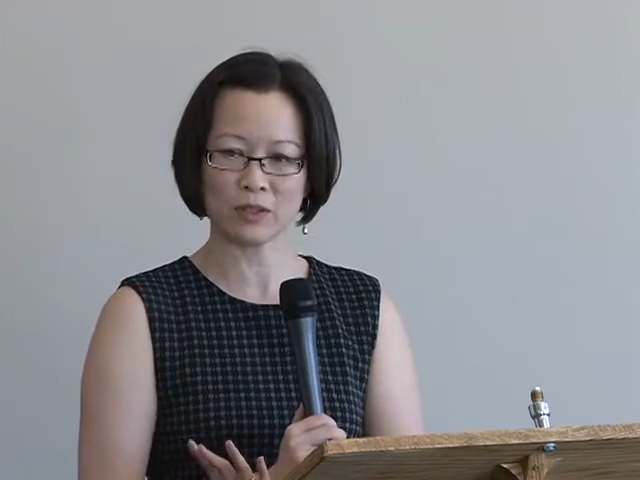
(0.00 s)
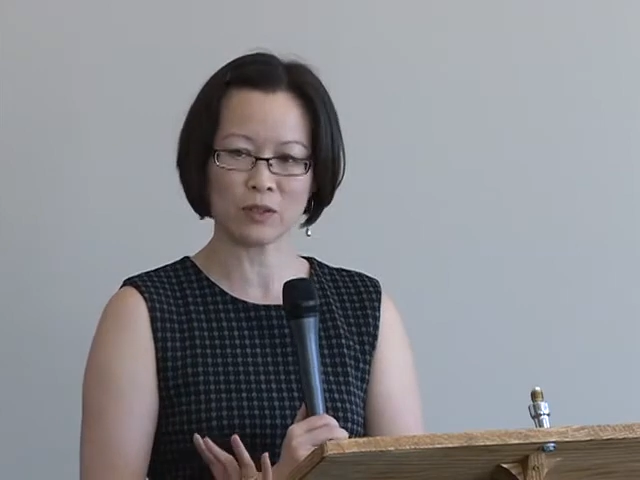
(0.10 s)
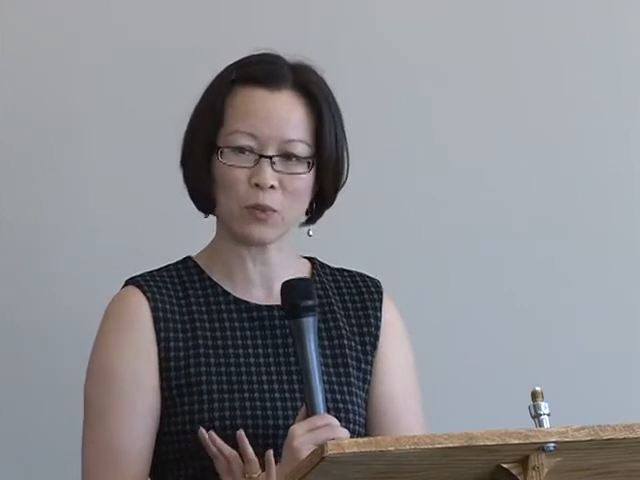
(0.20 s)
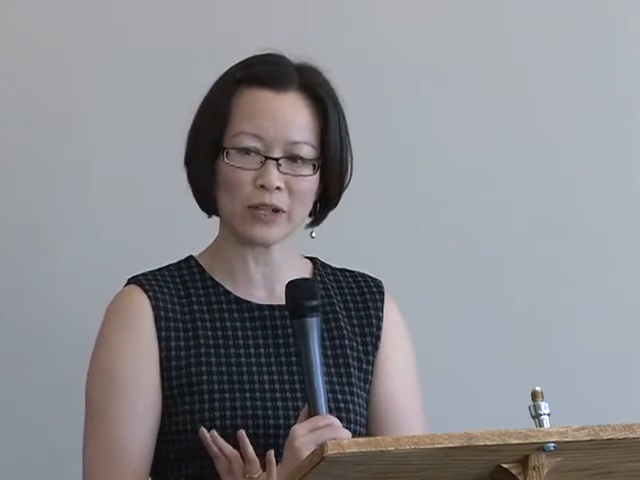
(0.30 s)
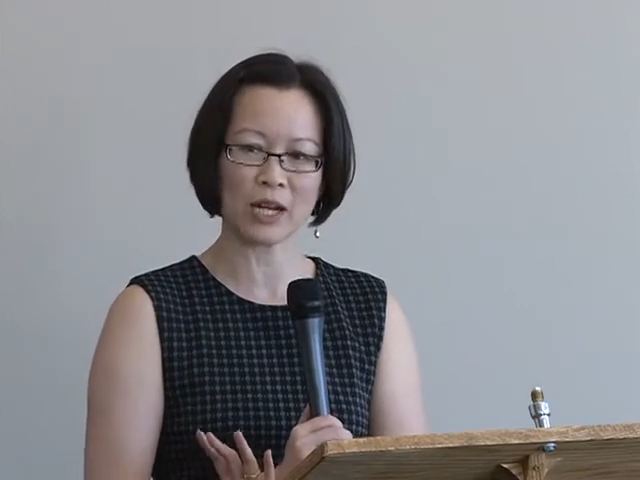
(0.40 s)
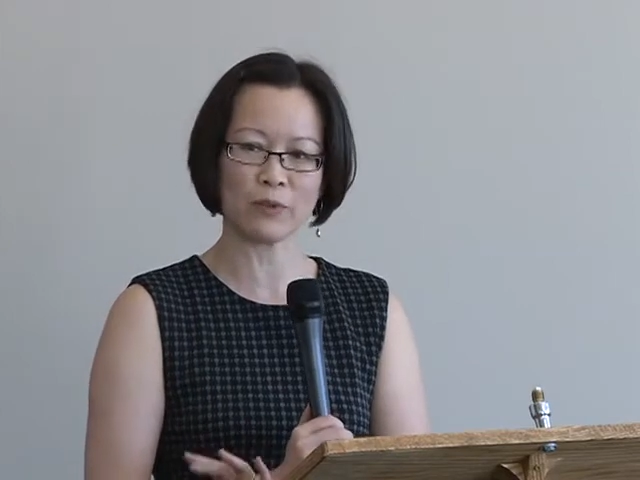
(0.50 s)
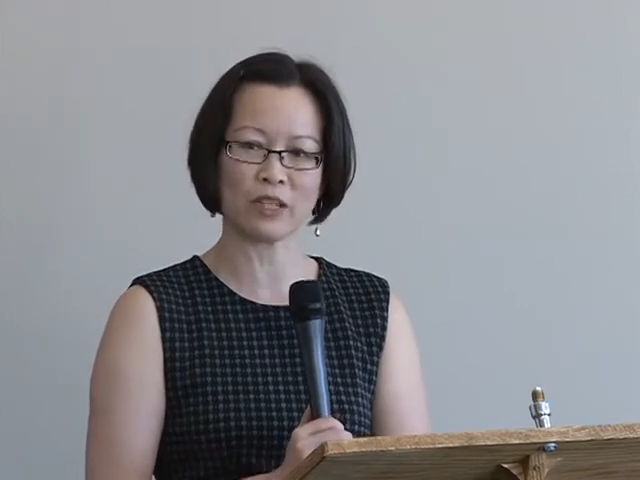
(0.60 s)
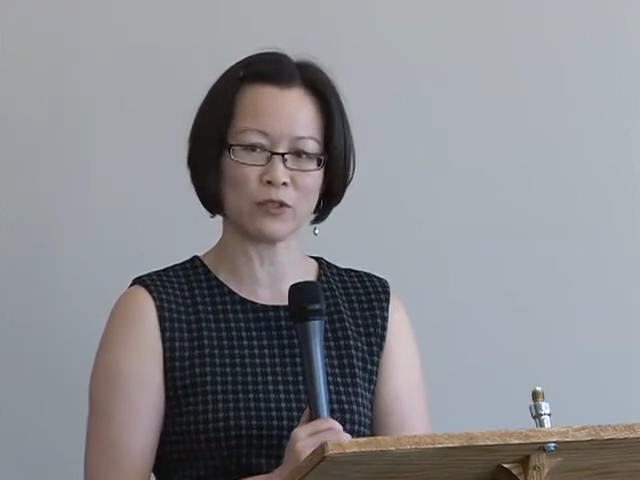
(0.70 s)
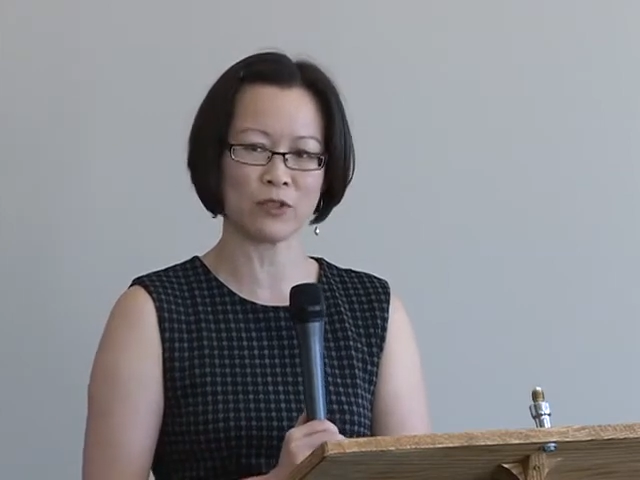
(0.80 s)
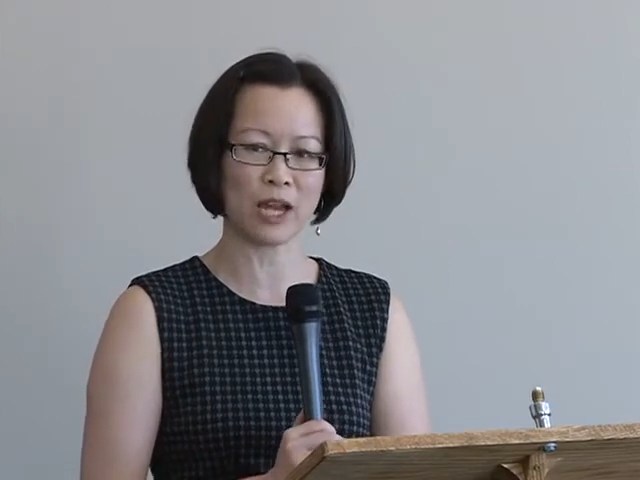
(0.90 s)
the one I will
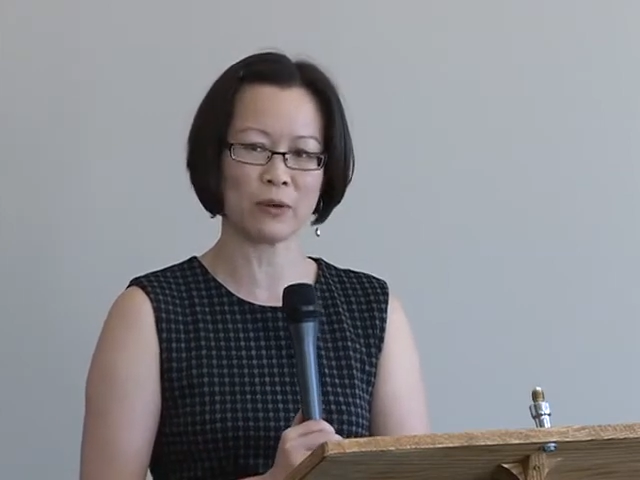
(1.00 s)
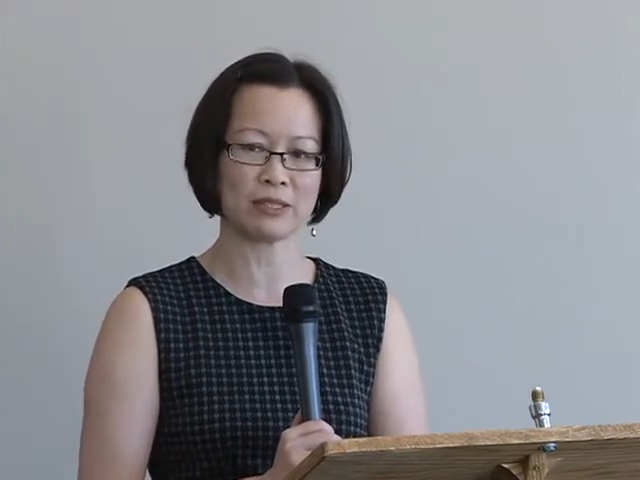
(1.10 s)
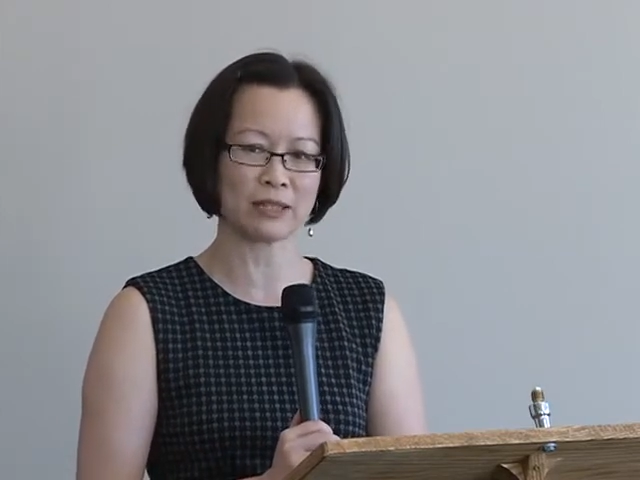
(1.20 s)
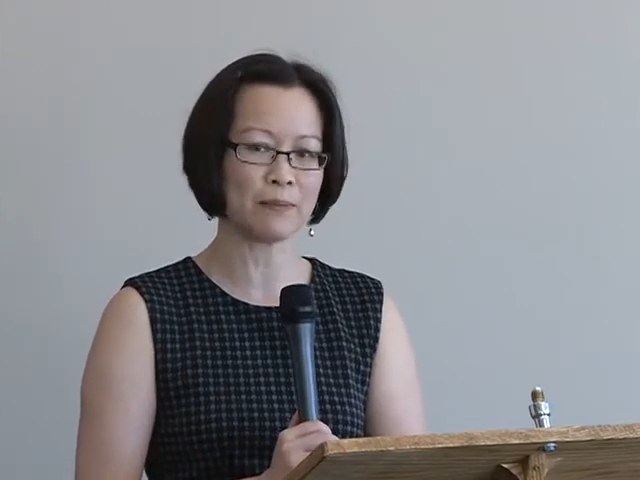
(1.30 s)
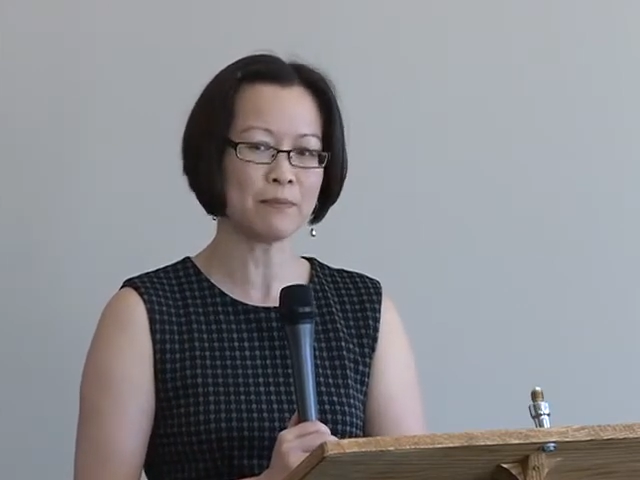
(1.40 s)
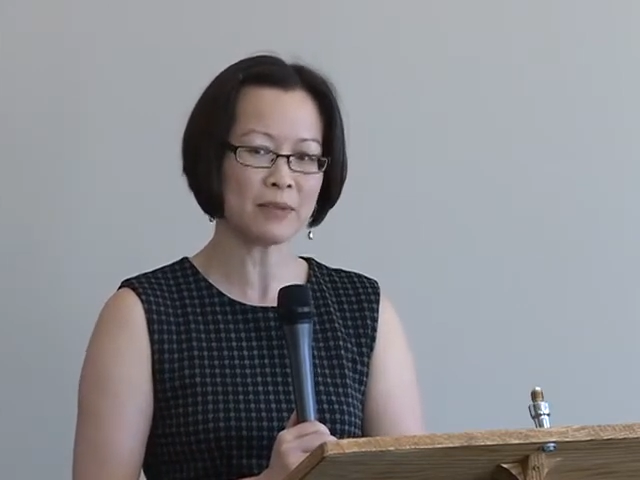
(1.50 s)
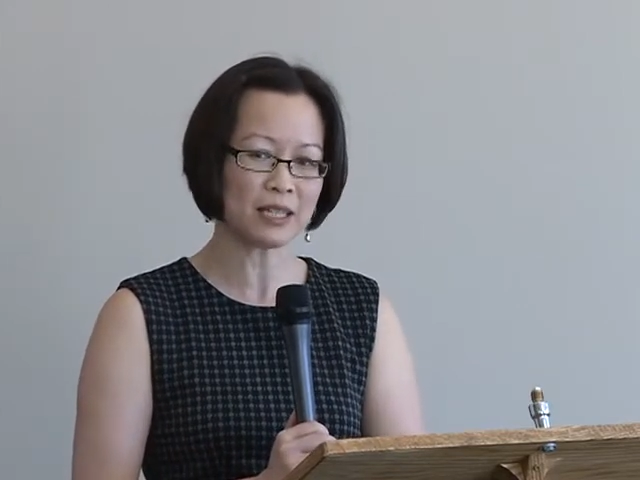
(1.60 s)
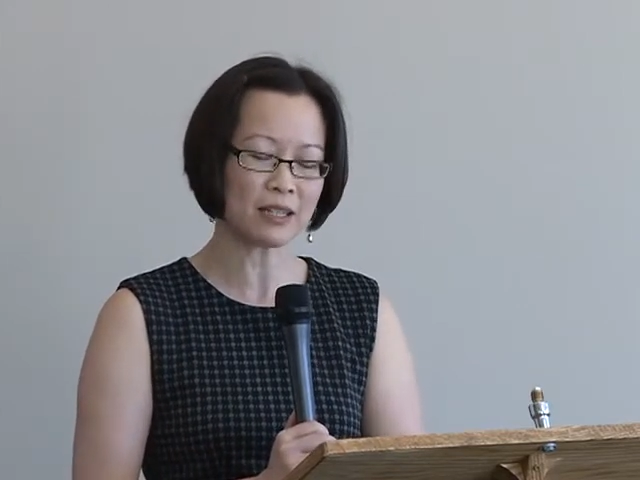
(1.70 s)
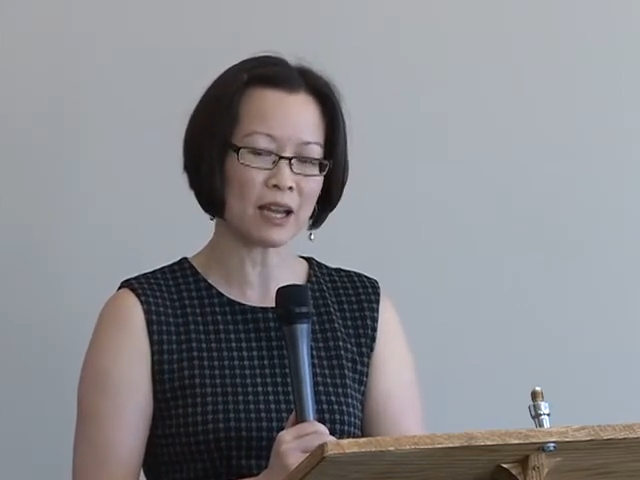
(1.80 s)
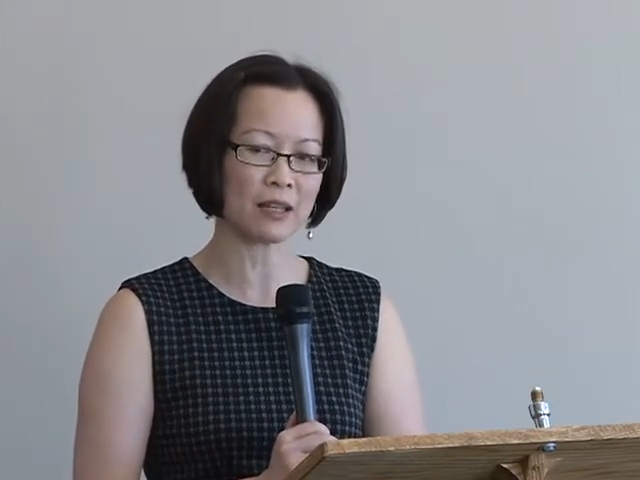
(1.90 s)
give you now is that the
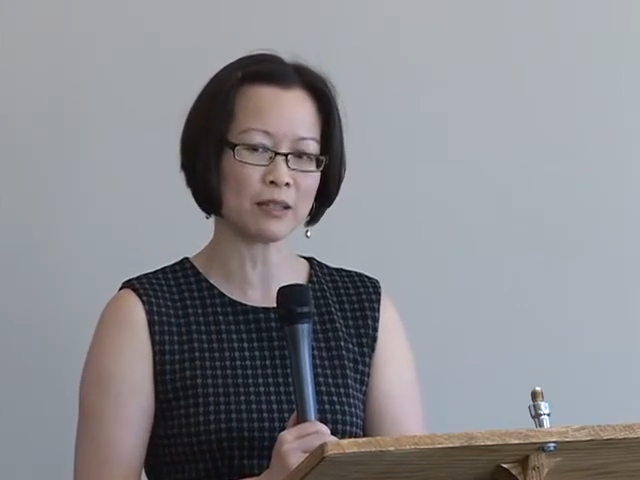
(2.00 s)
media,